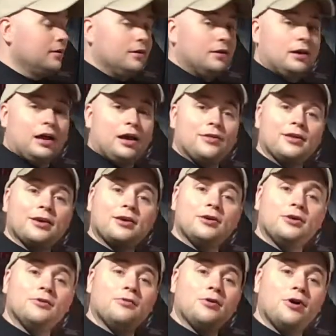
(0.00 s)
I think
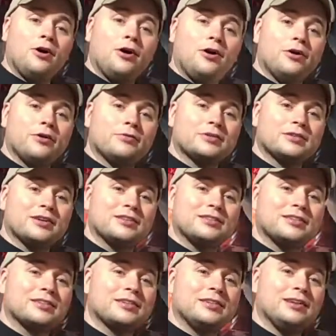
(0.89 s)
U-Haul, it was like
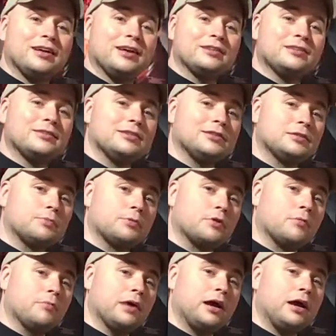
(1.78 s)
69 cents per
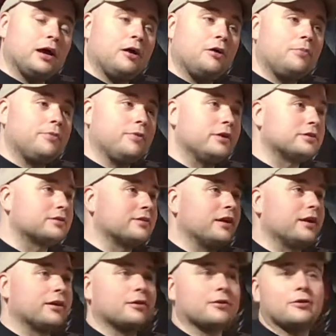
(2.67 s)
mile plus
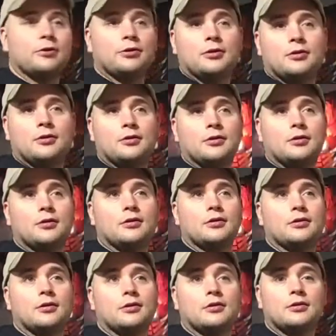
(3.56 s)
like
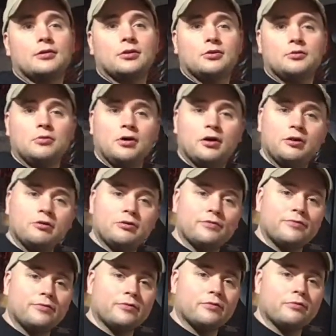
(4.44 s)
$200
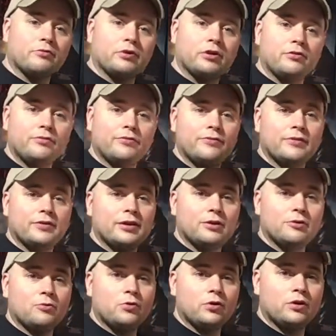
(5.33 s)
for the rental fee or
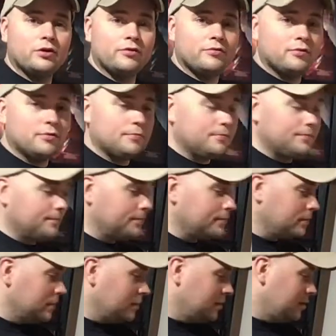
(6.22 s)
whatever.
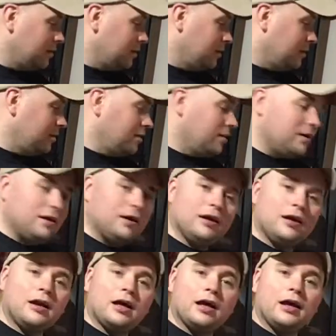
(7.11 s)

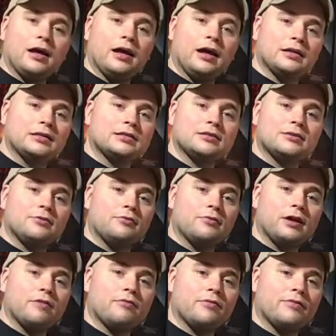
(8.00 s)
And I just don't
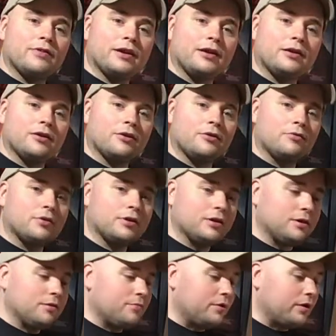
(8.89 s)
have a van to go get
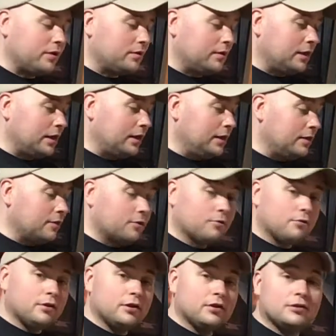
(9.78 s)
it. But he
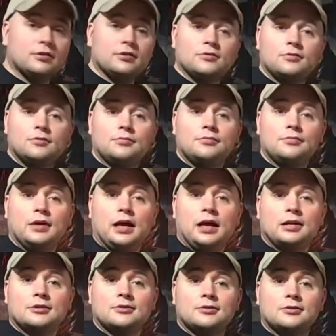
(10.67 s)
agreed to
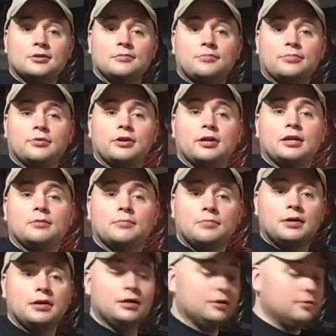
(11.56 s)
actually bring
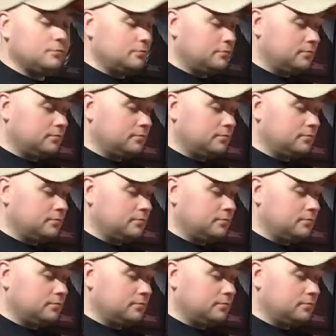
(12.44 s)
me